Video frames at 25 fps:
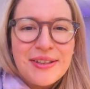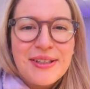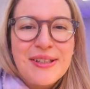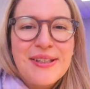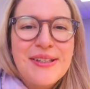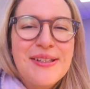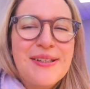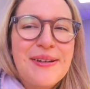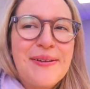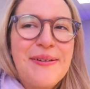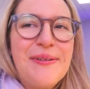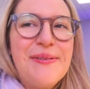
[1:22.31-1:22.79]

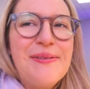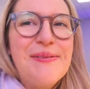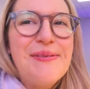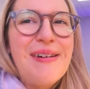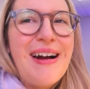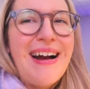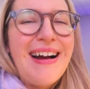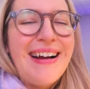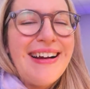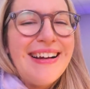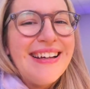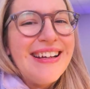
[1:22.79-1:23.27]

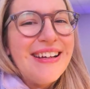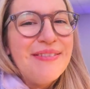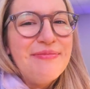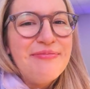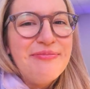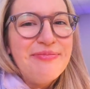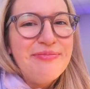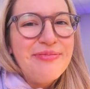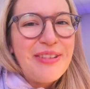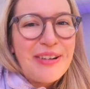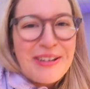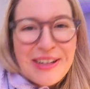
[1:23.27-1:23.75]
So I
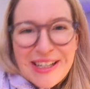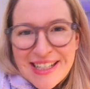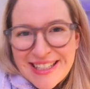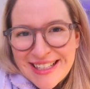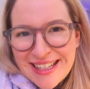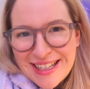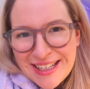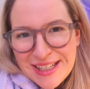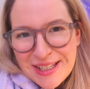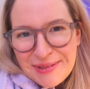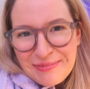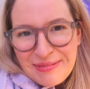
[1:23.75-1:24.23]
am very
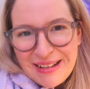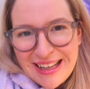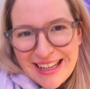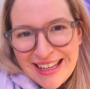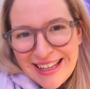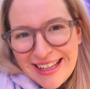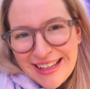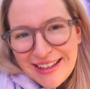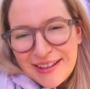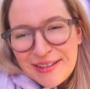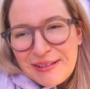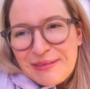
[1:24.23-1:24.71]
excited to be
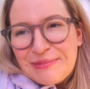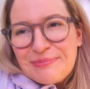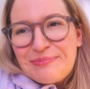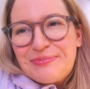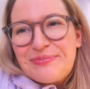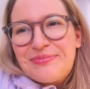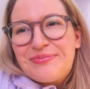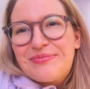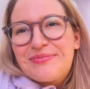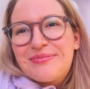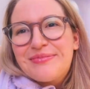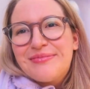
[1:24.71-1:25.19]
here.
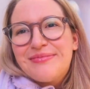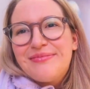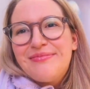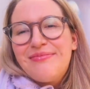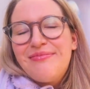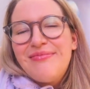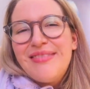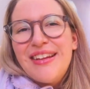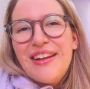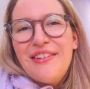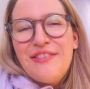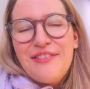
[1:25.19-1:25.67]

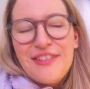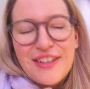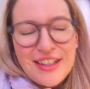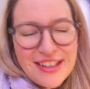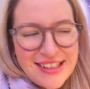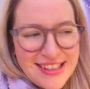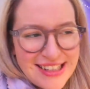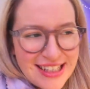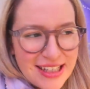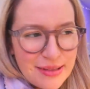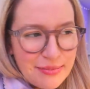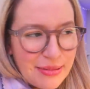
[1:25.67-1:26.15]

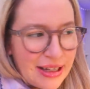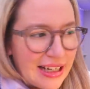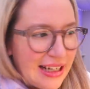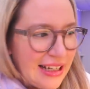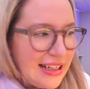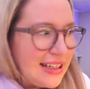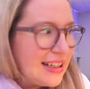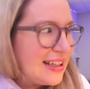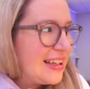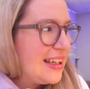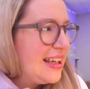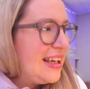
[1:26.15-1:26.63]
First day
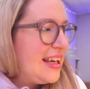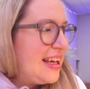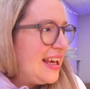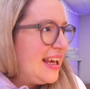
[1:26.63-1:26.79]
back.